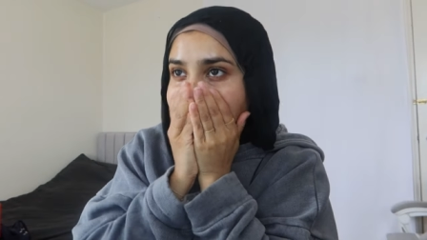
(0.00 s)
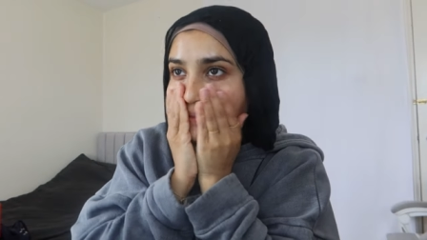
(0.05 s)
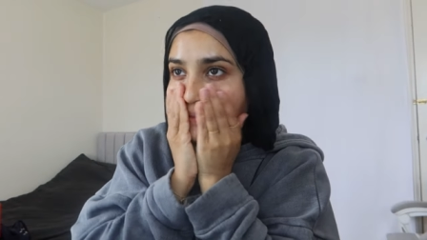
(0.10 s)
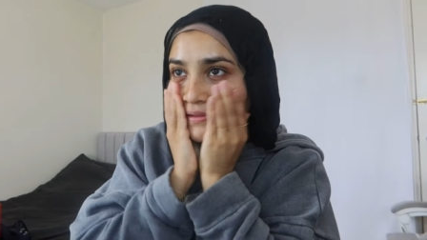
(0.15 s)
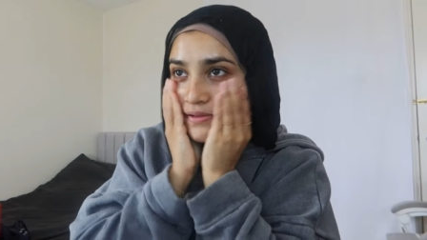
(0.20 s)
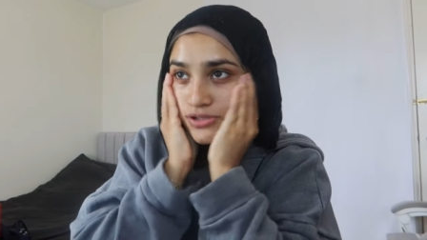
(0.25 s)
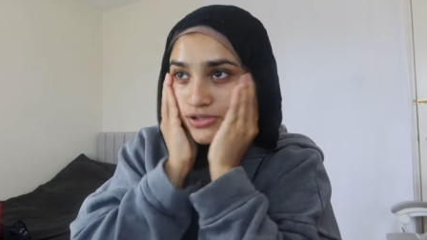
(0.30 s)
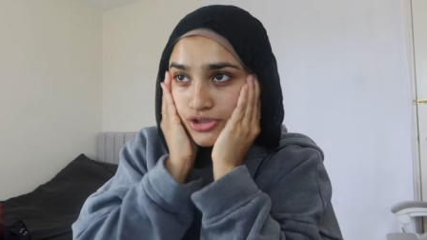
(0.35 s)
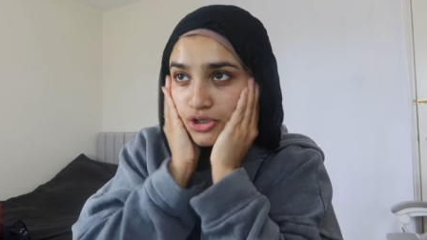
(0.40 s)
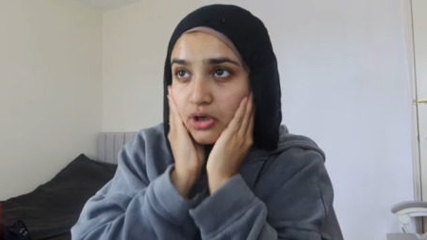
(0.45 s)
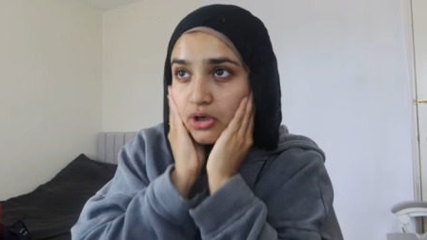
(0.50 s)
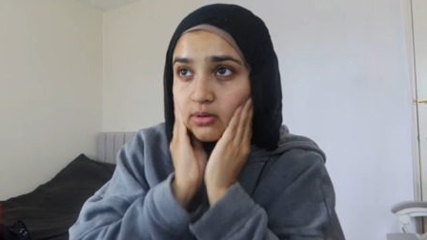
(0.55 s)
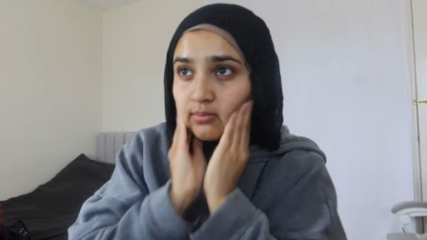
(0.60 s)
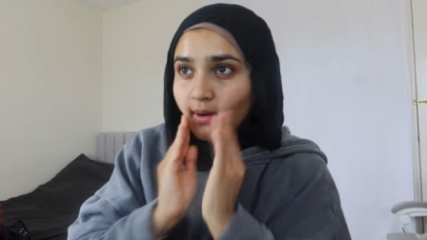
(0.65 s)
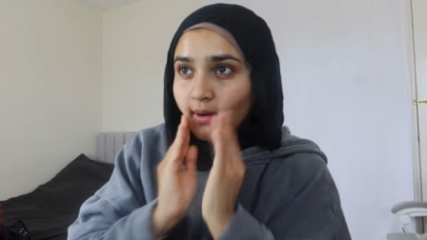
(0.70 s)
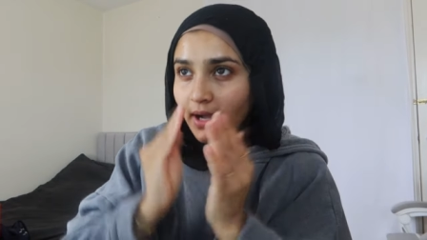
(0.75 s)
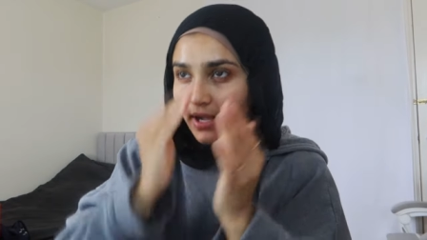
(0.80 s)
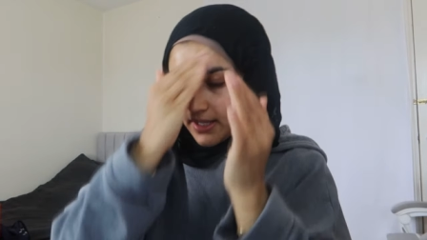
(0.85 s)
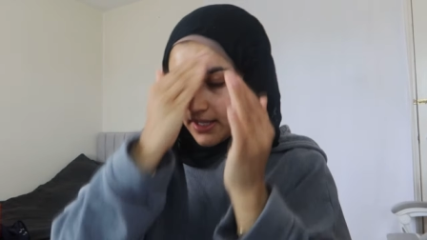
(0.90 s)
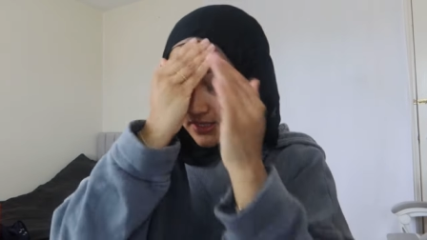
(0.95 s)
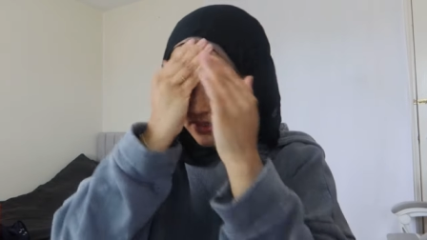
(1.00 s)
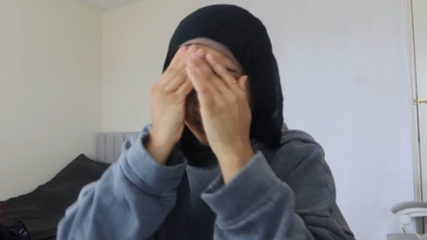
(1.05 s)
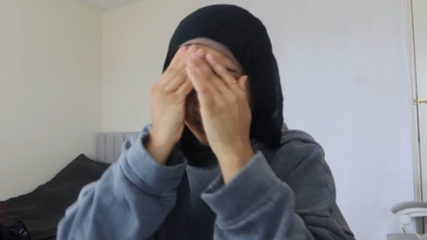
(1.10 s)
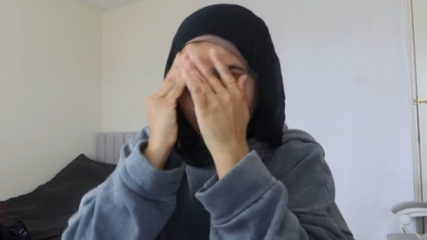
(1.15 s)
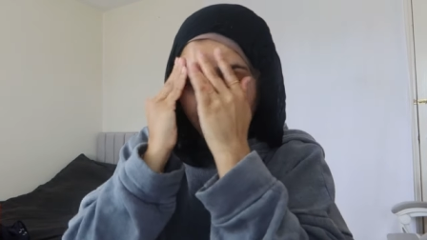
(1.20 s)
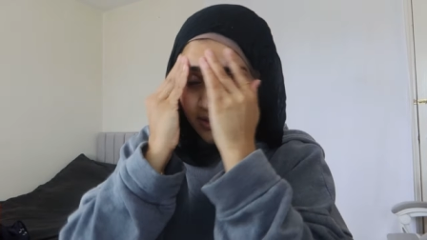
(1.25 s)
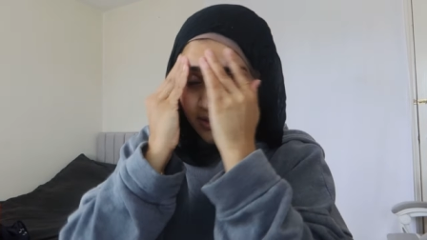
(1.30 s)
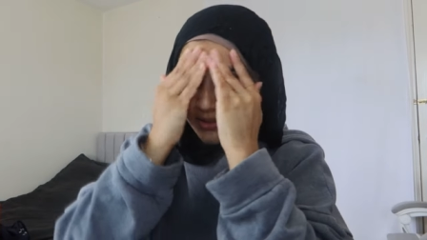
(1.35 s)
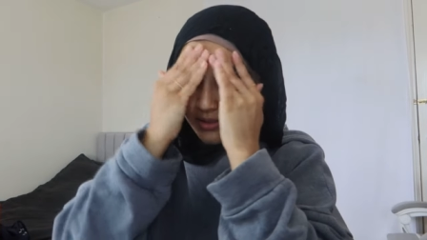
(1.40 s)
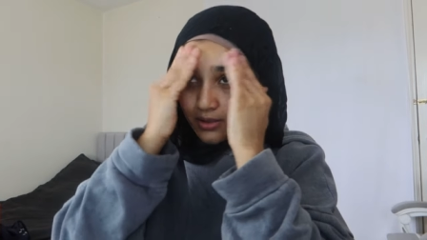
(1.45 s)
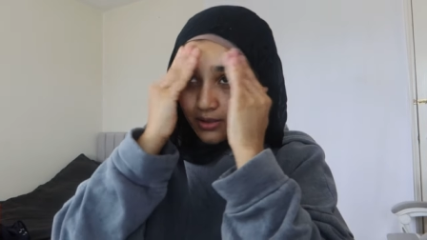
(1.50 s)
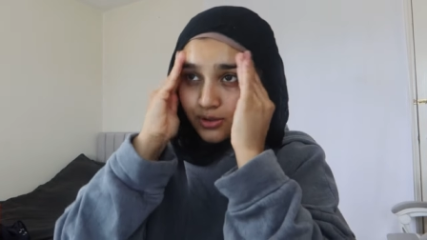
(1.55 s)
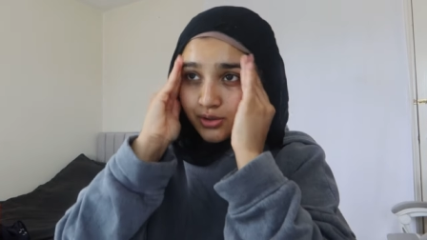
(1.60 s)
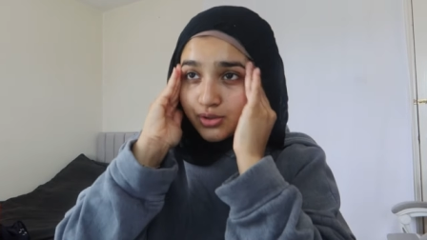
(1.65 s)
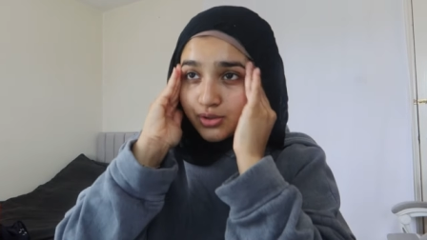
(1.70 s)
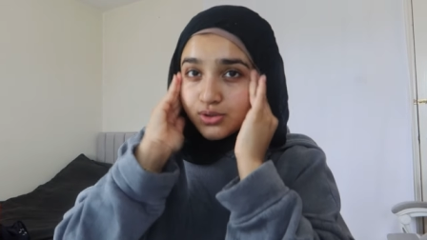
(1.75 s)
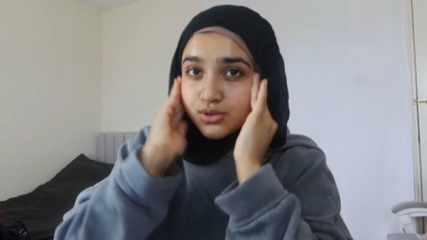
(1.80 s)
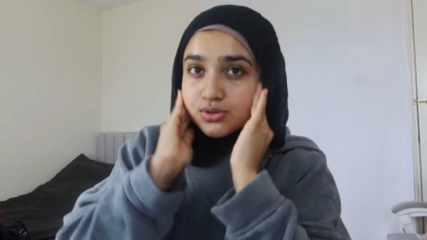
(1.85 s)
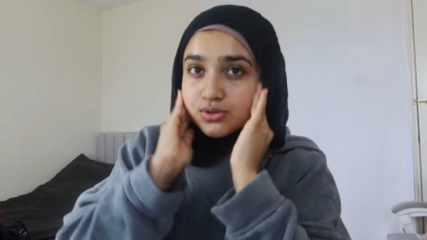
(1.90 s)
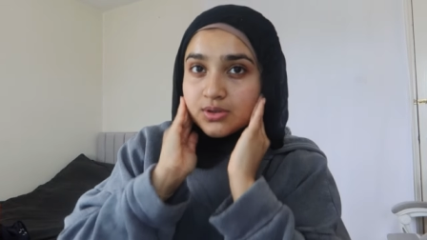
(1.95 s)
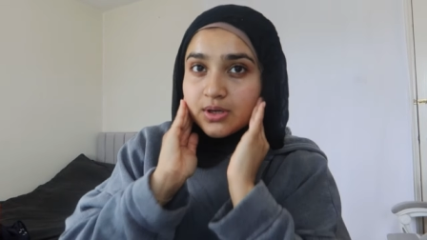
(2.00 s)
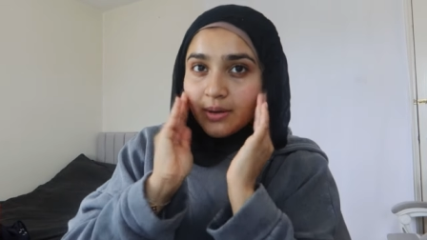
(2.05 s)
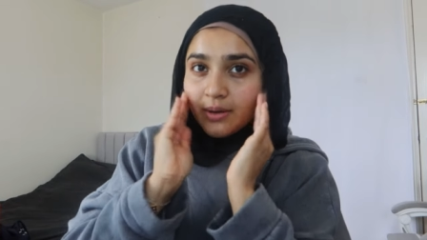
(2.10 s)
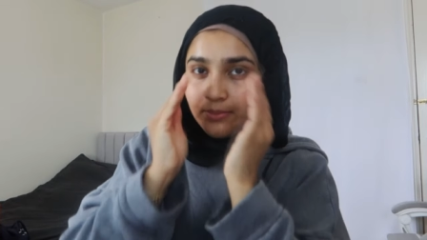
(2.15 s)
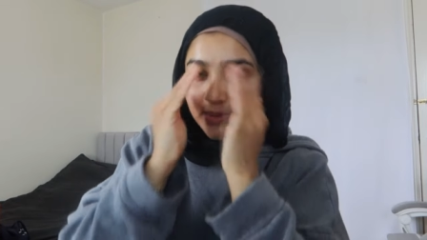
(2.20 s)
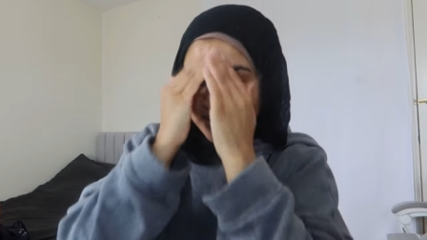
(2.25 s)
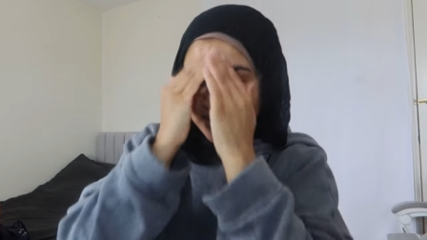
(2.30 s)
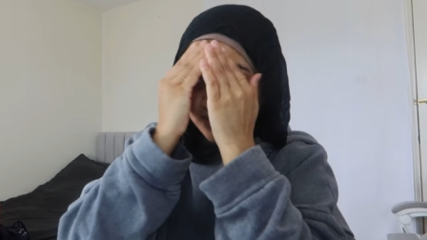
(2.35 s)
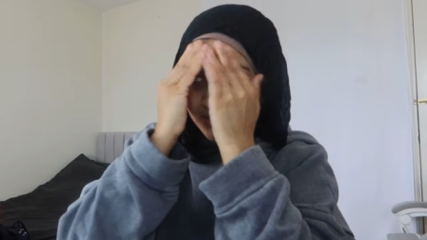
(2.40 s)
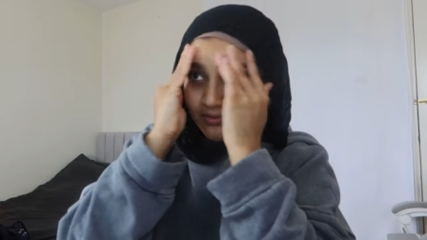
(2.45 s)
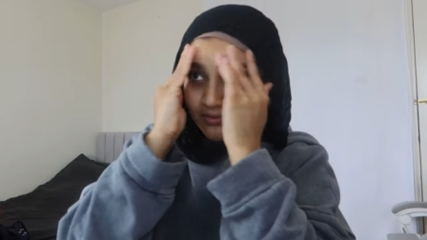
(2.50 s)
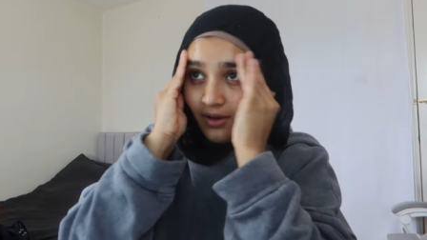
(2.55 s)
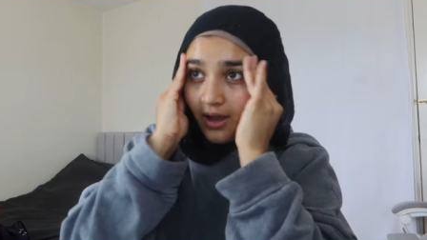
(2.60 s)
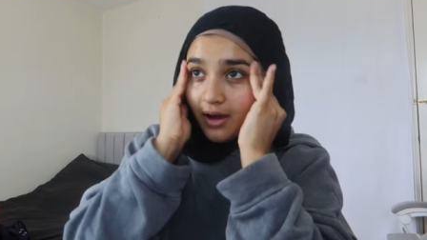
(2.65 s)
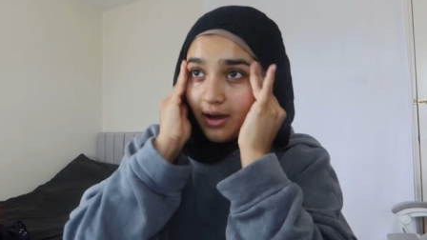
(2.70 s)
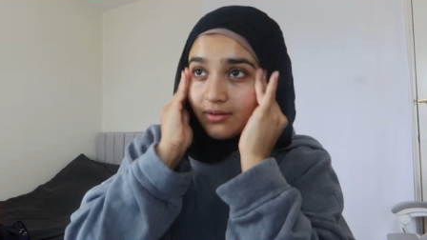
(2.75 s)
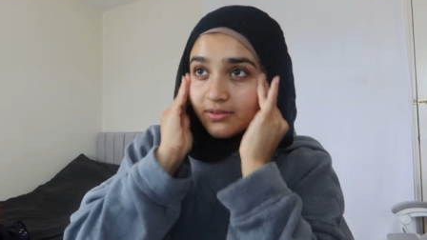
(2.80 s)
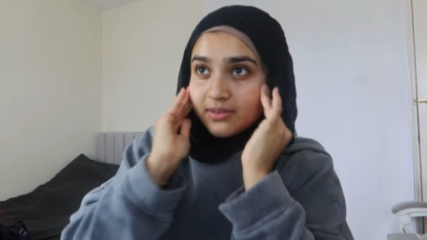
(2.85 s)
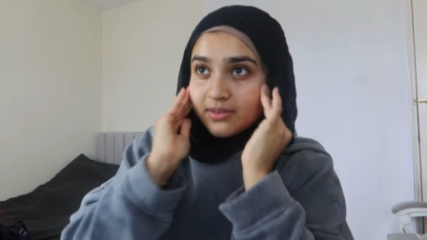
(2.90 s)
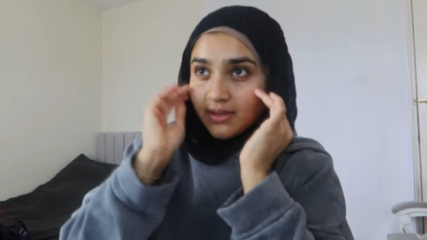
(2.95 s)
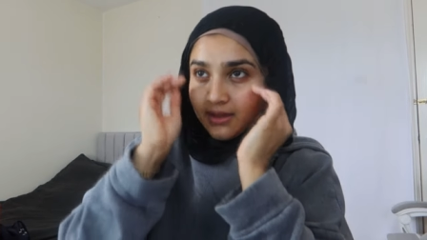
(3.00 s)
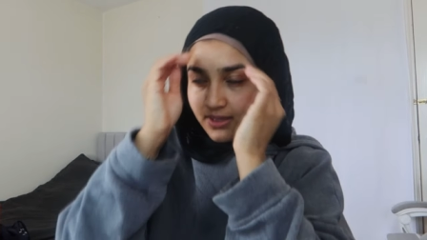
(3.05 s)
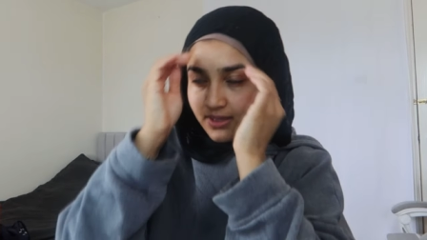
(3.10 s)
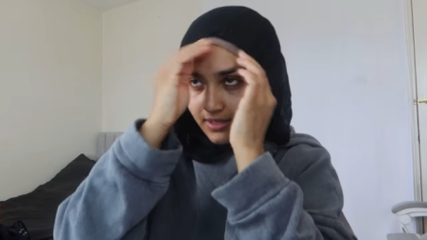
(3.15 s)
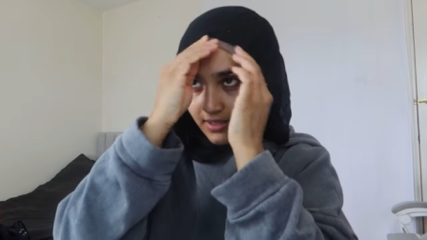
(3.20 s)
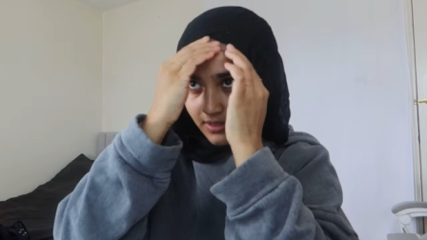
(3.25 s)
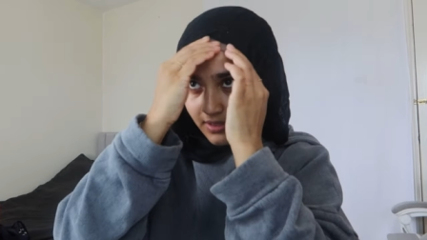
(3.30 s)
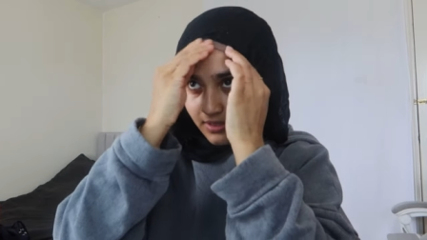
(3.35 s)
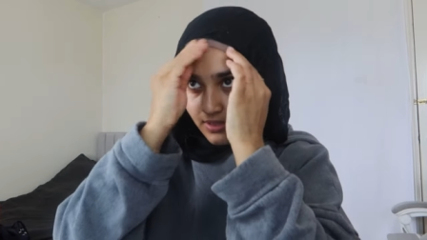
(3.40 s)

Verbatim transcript: the job I do get myself out there